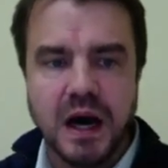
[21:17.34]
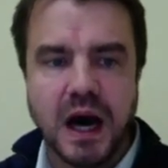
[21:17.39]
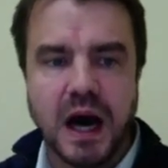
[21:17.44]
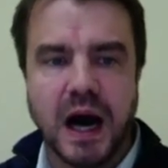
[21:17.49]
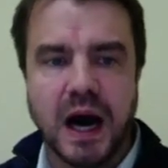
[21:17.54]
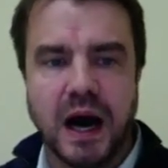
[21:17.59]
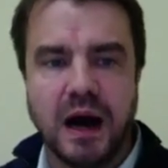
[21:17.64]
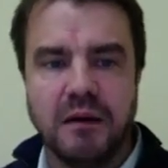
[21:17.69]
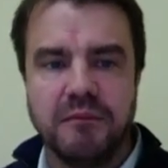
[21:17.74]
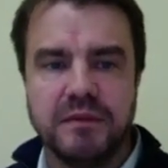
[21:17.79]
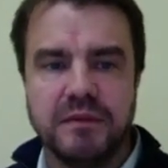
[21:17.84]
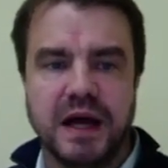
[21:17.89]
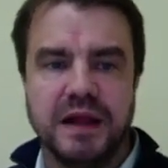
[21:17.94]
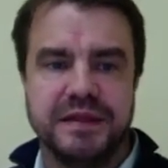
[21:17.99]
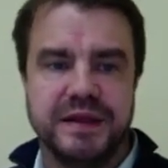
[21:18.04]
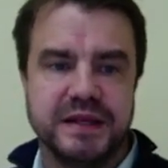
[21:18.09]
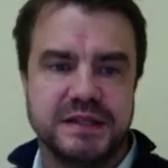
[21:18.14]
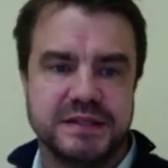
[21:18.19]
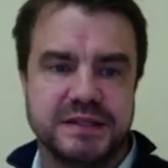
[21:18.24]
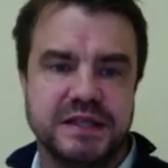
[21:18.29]

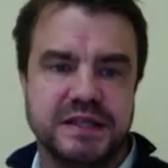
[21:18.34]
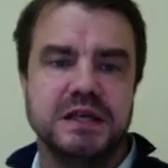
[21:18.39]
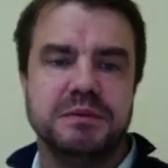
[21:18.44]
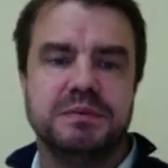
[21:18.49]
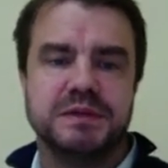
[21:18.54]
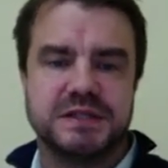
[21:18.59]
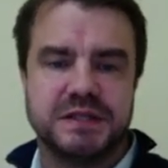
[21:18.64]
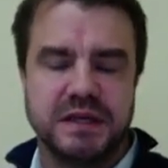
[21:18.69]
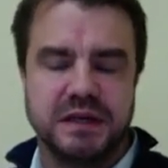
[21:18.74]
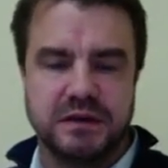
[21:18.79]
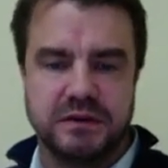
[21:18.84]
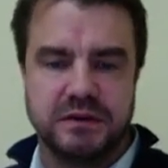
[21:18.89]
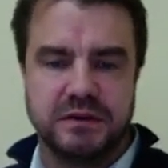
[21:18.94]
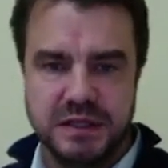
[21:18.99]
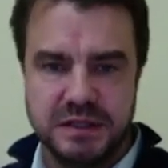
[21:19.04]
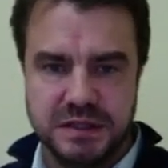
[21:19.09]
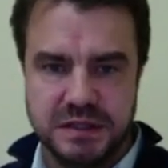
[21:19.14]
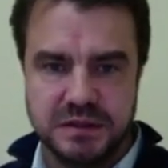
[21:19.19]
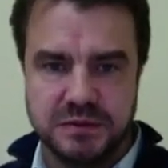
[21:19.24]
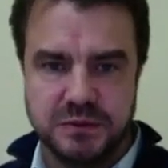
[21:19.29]
And the steepest
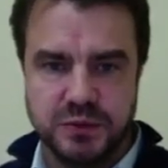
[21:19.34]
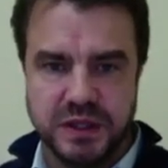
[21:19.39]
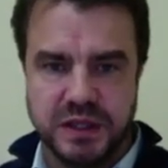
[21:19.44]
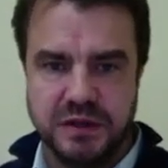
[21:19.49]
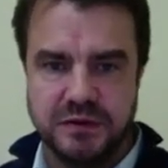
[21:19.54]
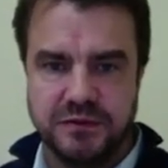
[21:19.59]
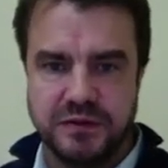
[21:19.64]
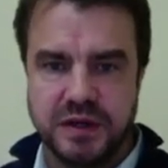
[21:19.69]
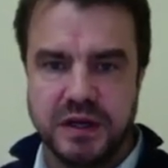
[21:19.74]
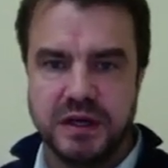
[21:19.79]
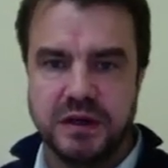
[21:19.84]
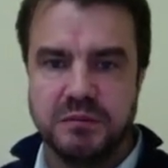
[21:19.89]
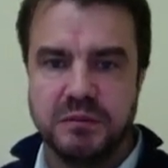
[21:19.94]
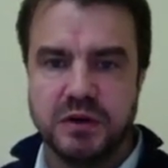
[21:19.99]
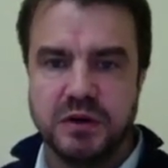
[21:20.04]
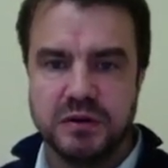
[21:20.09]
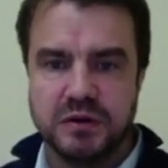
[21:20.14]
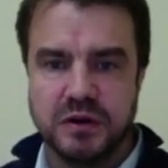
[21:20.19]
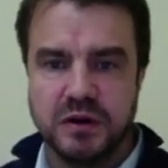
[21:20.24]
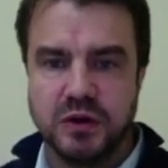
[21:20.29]
increase we can find
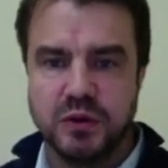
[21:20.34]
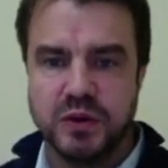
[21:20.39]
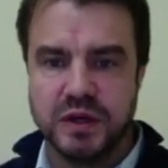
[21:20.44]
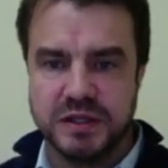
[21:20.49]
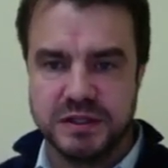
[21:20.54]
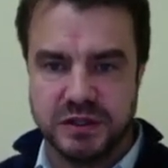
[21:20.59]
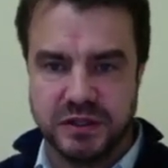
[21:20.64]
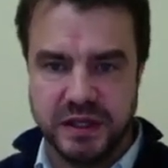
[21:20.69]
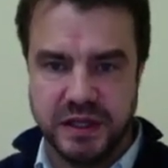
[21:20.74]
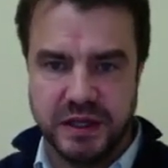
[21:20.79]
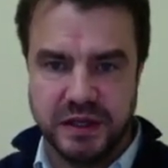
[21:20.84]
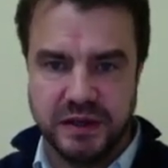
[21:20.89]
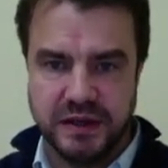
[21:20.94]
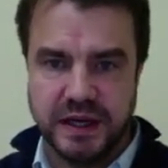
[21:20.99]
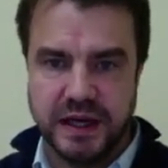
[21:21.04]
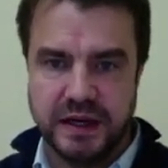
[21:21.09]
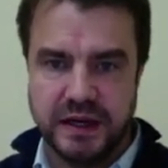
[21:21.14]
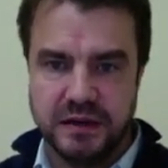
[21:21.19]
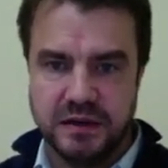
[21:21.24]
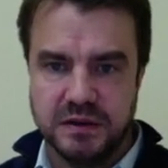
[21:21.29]
among the low-educated
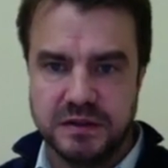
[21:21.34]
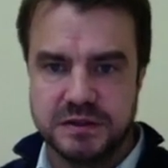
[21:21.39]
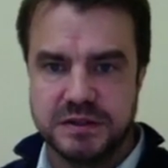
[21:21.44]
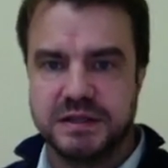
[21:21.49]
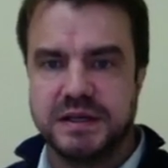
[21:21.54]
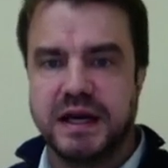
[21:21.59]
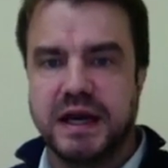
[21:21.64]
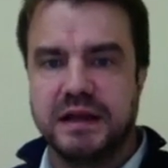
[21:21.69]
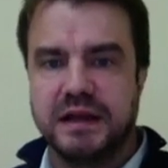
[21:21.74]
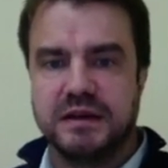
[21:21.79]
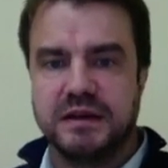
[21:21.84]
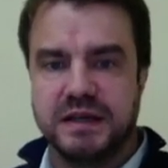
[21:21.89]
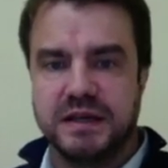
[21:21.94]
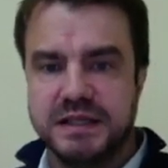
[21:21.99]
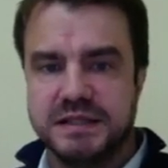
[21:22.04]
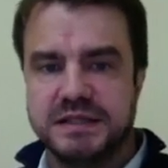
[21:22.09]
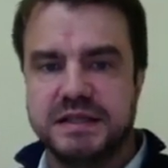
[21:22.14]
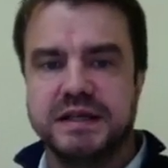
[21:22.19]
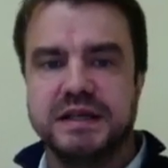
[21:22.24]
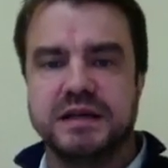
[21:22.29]
adults, and the
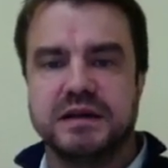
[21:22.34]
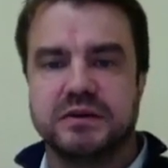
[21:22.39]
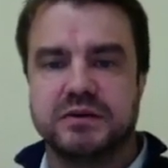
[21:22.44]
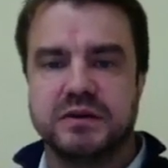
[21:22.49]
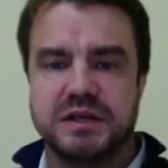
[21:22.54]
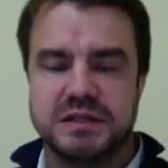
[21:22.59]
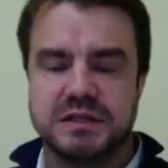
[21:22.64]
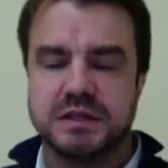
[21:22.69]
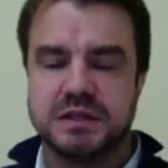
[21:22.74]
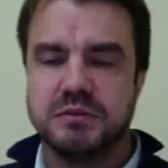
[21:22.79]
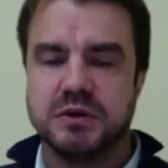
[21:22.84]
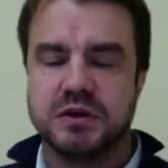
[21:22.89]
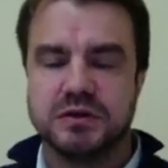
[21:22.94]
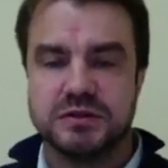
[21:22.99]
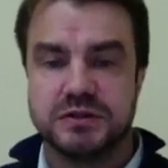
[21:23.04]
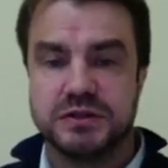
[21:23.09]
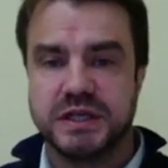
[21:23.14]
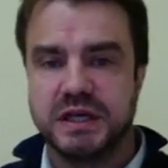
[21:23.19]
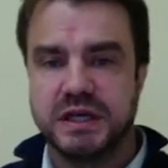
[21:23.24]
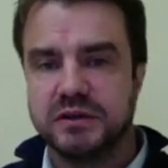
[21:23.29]
least increase
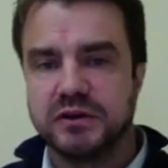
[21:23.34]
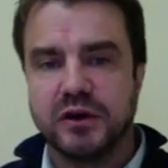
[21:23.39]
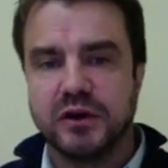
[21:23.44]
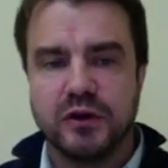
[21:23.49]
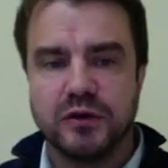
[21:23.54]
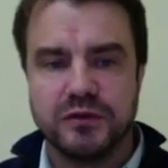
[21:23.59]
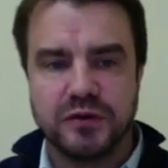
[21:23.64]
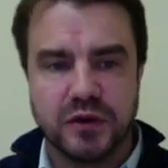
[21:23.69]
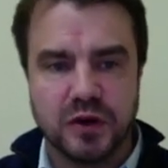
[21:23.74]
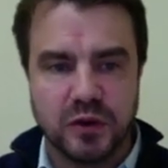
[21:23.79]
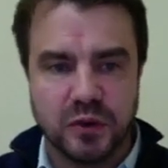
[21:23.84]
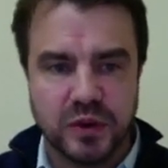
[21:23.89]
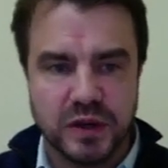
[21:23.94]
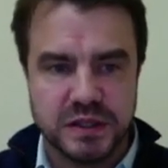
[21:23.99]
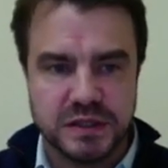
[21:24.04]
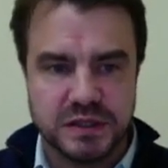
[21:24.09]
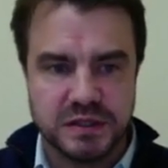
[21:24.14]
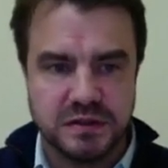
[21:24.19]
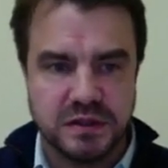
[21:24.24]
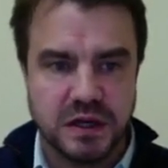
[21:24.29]
among children of
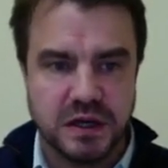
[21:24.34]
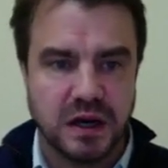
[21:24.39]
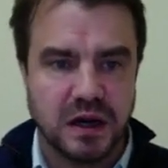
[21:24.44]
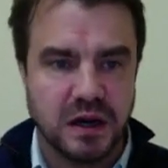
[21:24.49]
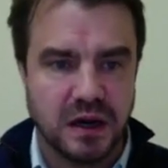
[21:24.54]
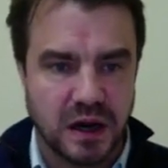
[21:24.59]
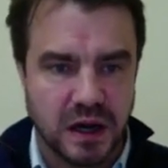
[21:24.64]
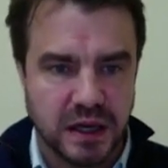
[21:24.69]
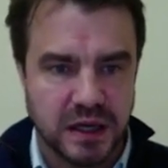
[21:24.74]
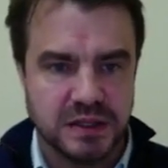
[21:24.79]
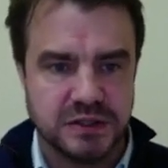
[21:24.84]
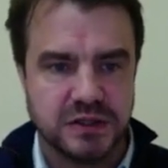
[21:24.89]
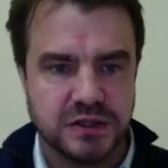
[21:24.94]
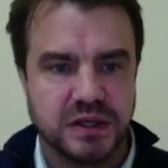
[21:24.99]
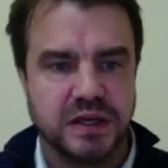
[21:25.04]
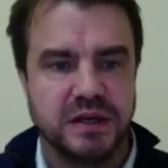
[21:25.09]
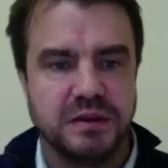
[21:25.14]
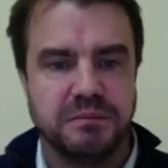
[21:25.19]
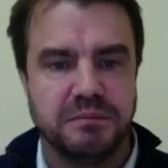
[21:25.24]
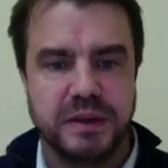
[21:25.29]
highly
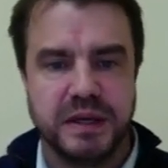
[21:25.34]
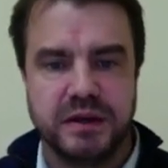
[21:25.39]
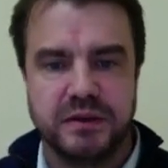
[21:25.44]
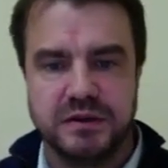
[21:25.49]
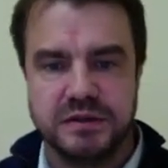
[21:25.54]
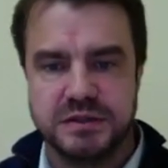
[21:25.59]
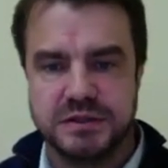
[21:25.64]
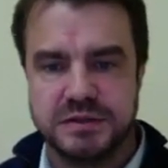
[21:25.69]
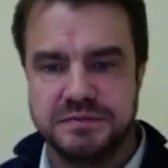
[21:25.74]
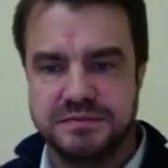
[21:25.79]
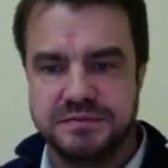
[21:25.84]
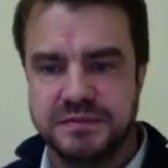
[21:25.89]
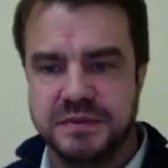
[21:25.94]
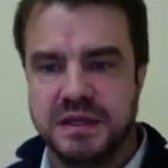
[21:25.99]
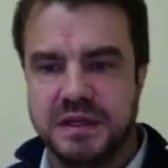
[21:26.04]
educated parents.